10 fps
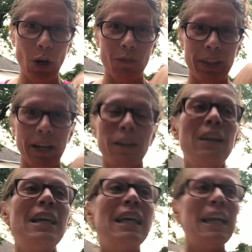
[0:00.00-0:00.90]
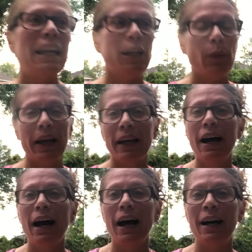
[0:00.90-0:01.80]
over there. Anyway,
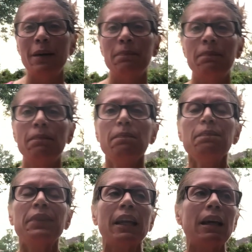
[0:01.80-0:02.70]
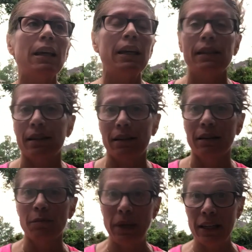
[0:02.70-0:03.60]
um, it's
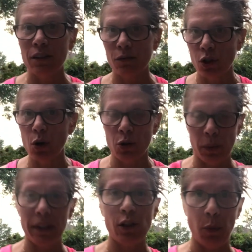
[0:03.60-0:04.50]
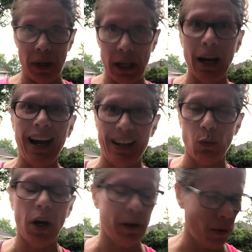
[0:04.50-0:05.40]
being soaked with soapy hot
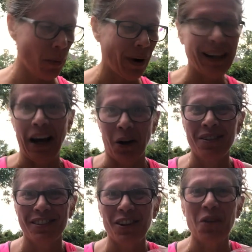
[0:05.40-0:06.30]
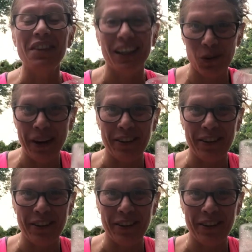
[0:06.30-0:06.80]
water right now, so that's why I